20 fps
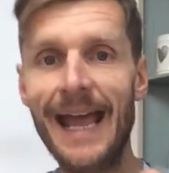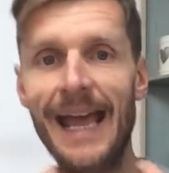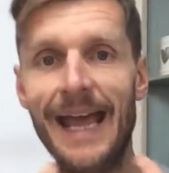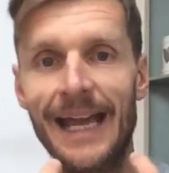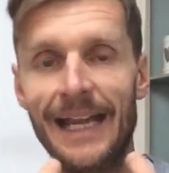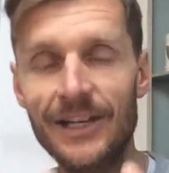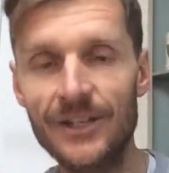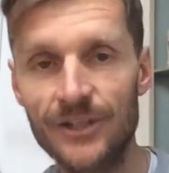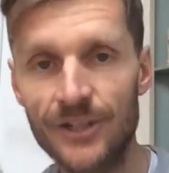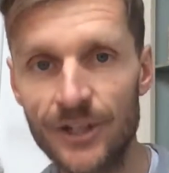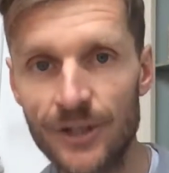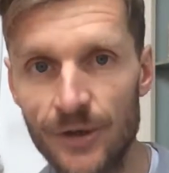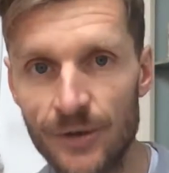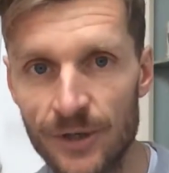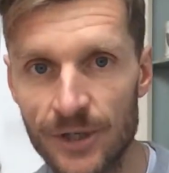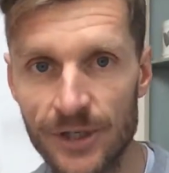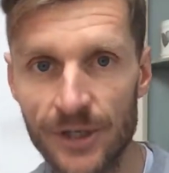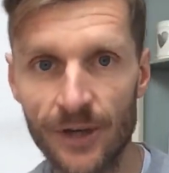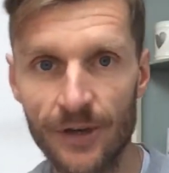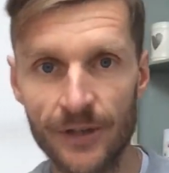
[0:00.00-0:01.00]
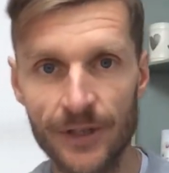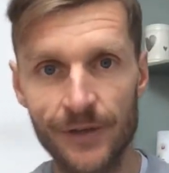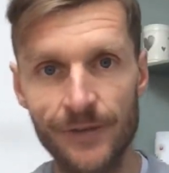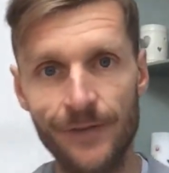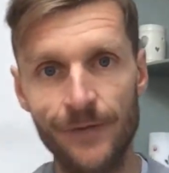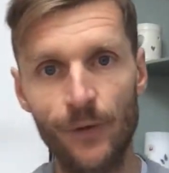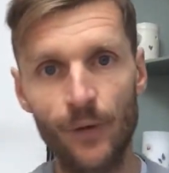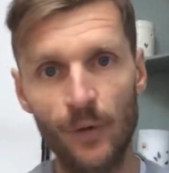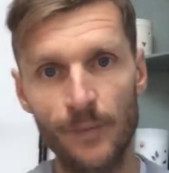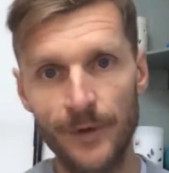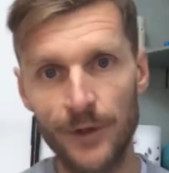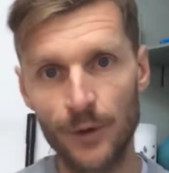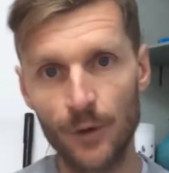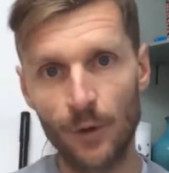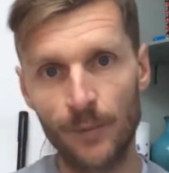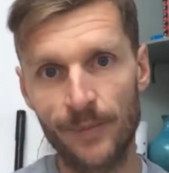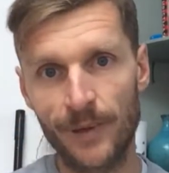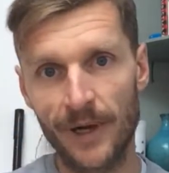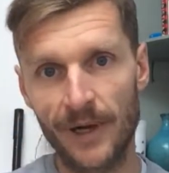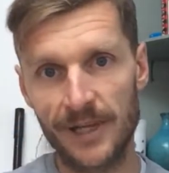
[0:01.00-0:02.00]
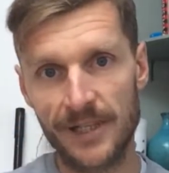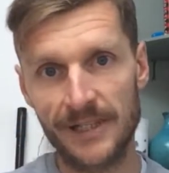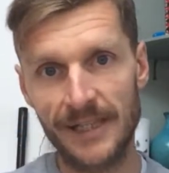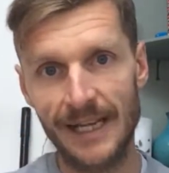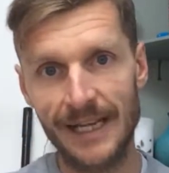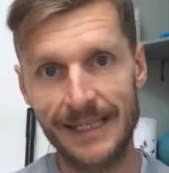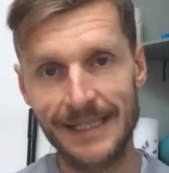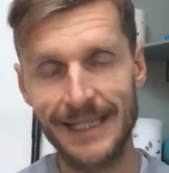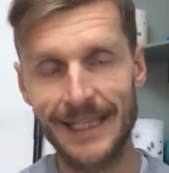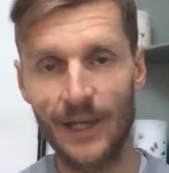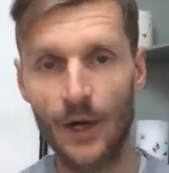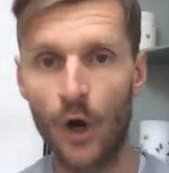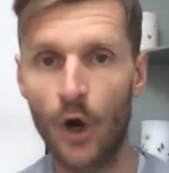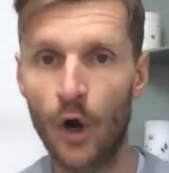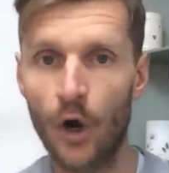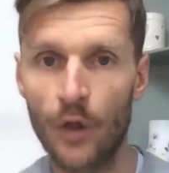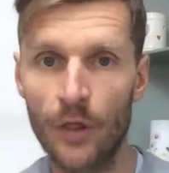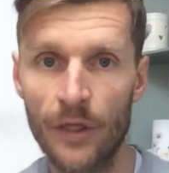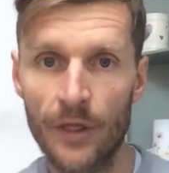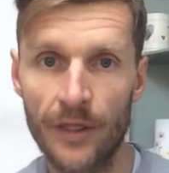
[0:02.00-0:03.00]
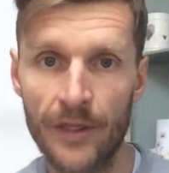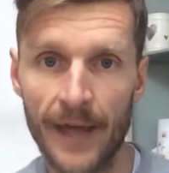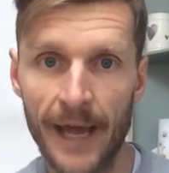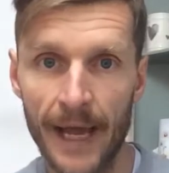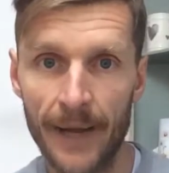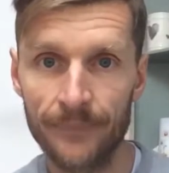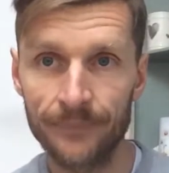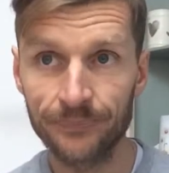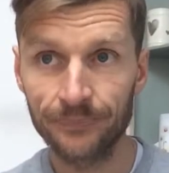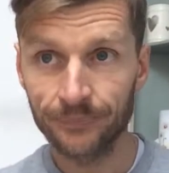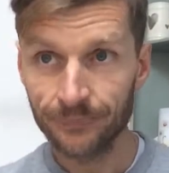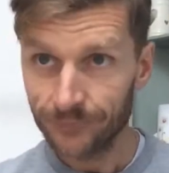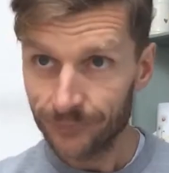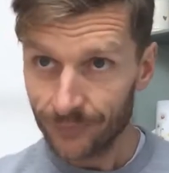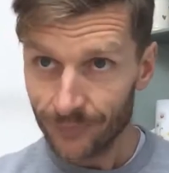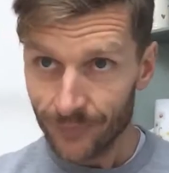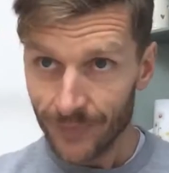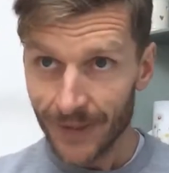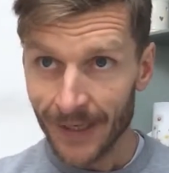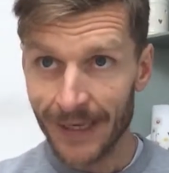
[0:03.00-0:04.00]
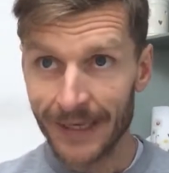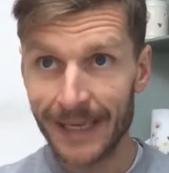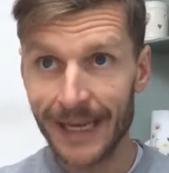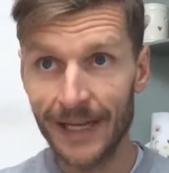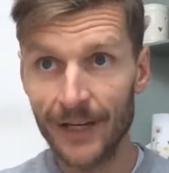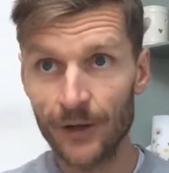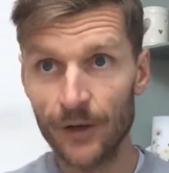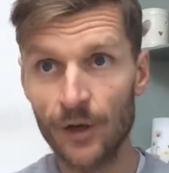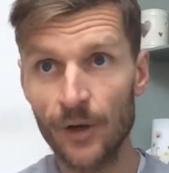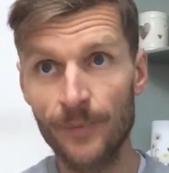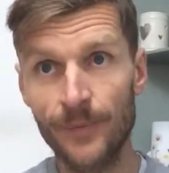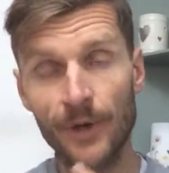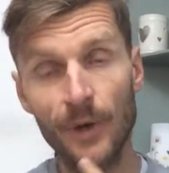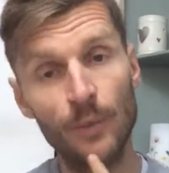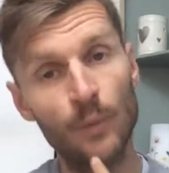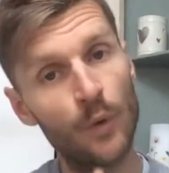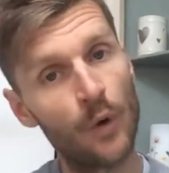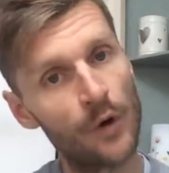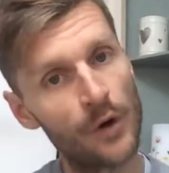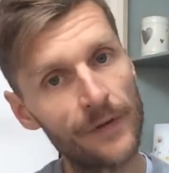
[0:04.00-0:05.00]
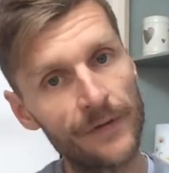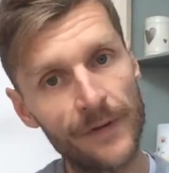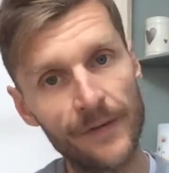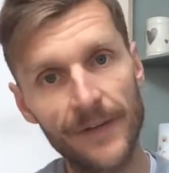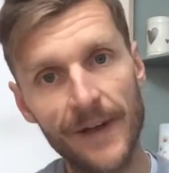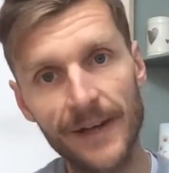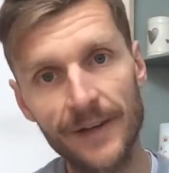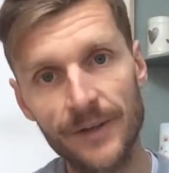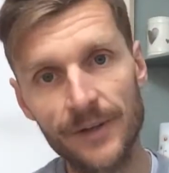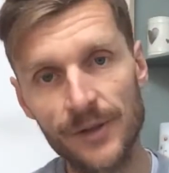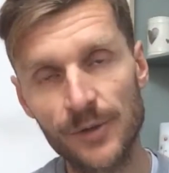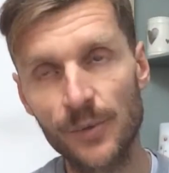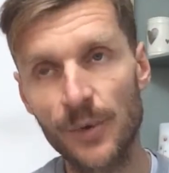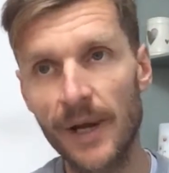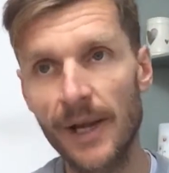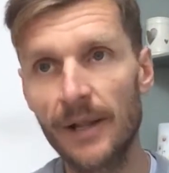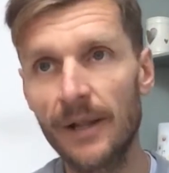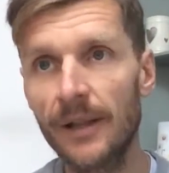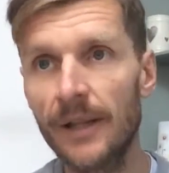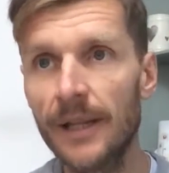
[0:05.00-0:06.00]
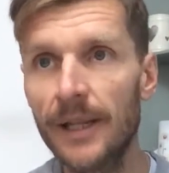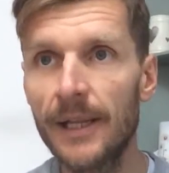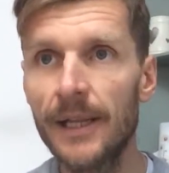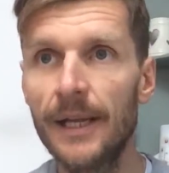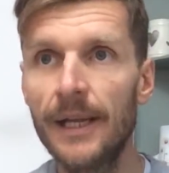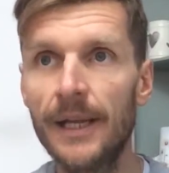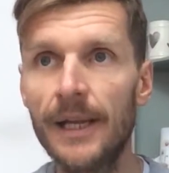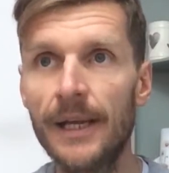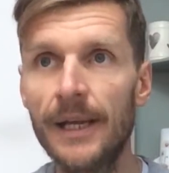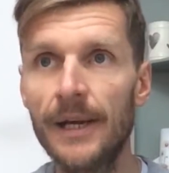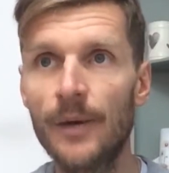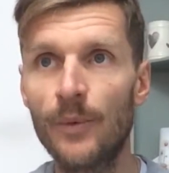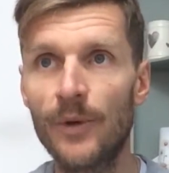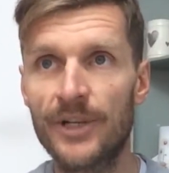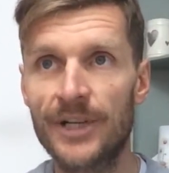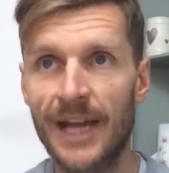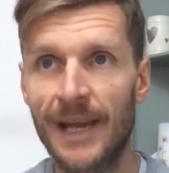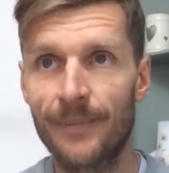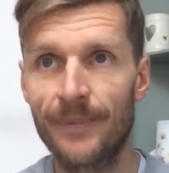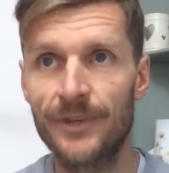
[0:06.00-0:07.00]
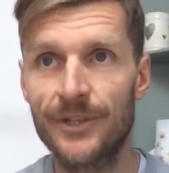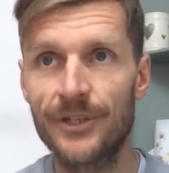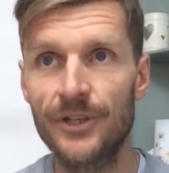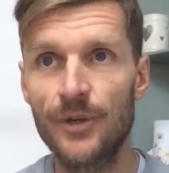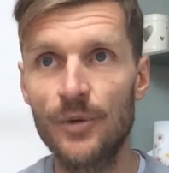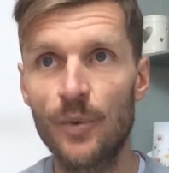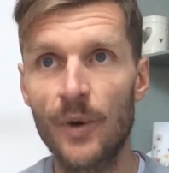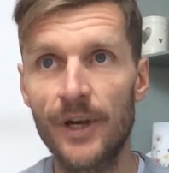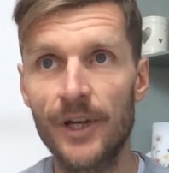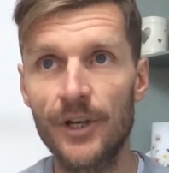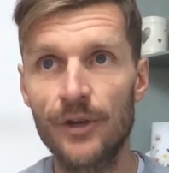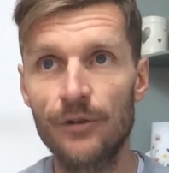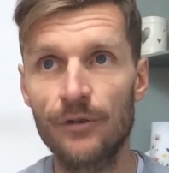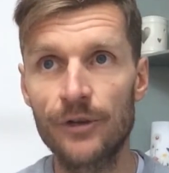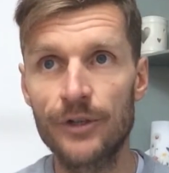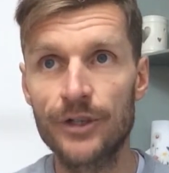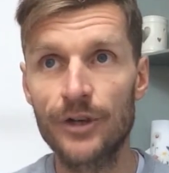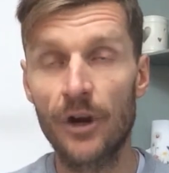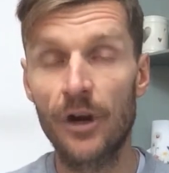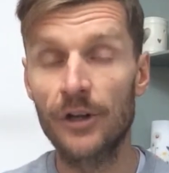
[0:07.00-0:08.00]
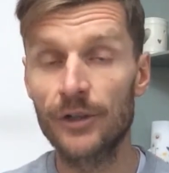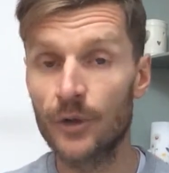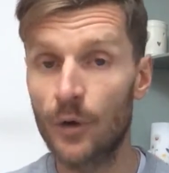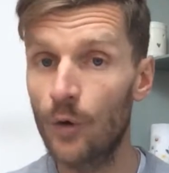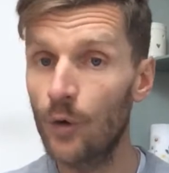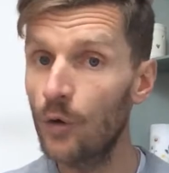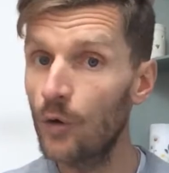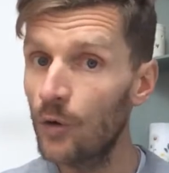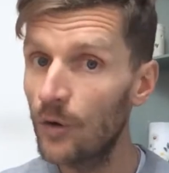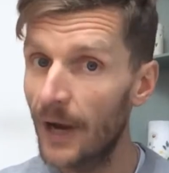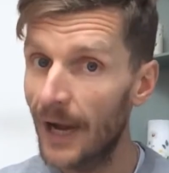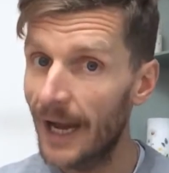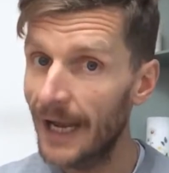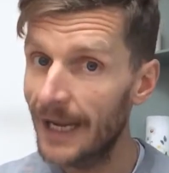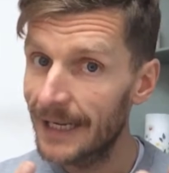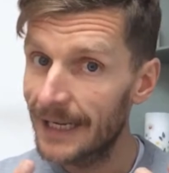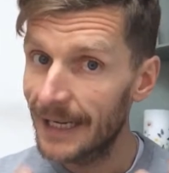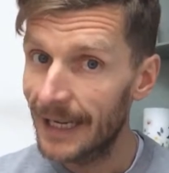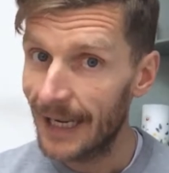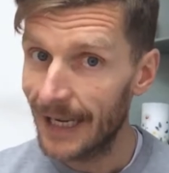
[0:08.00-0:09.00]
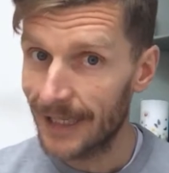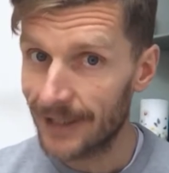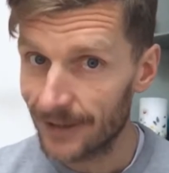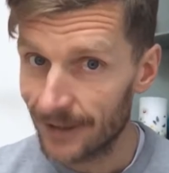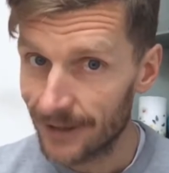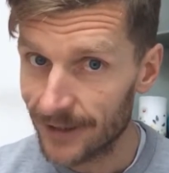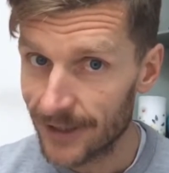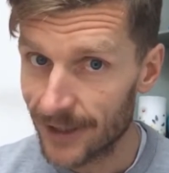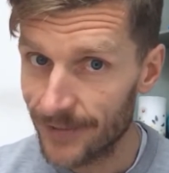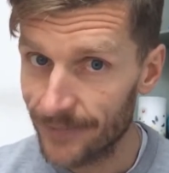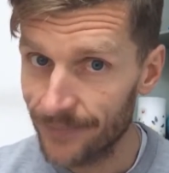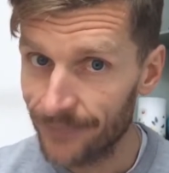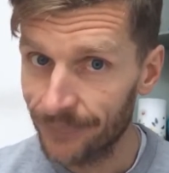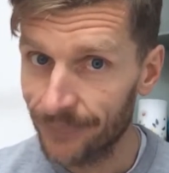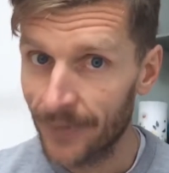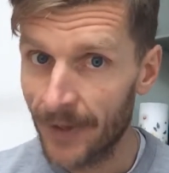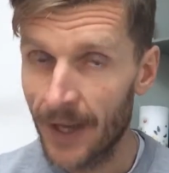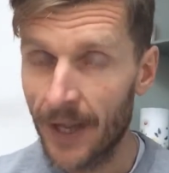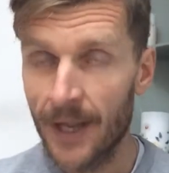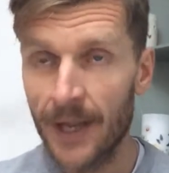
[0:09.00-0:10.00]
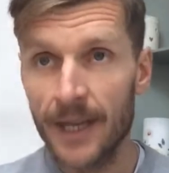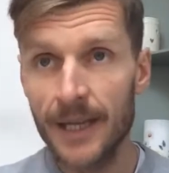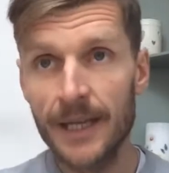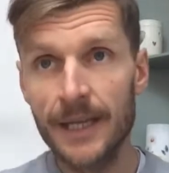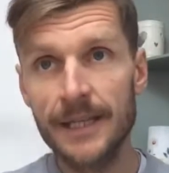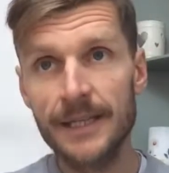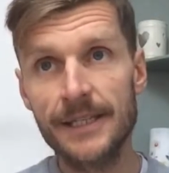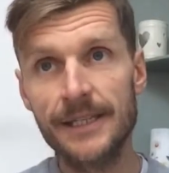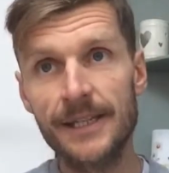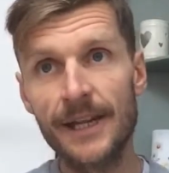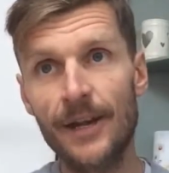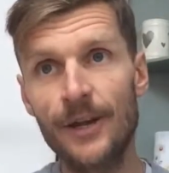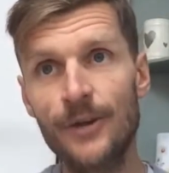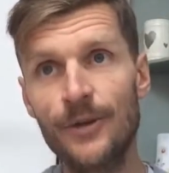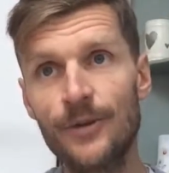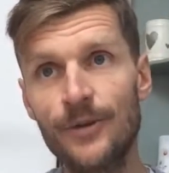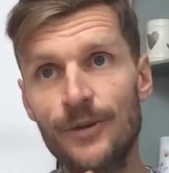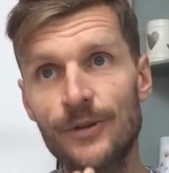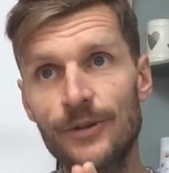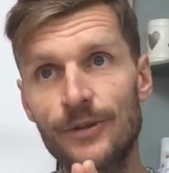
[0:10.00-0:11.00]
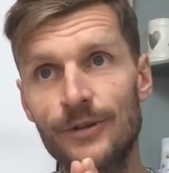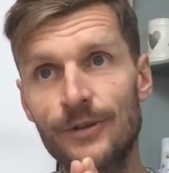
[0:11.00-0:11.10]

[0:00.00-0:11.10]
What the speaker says: and you started forming your personality on that. Again, it could be a one-off event as well, which happened to you when you were a child or an adult. So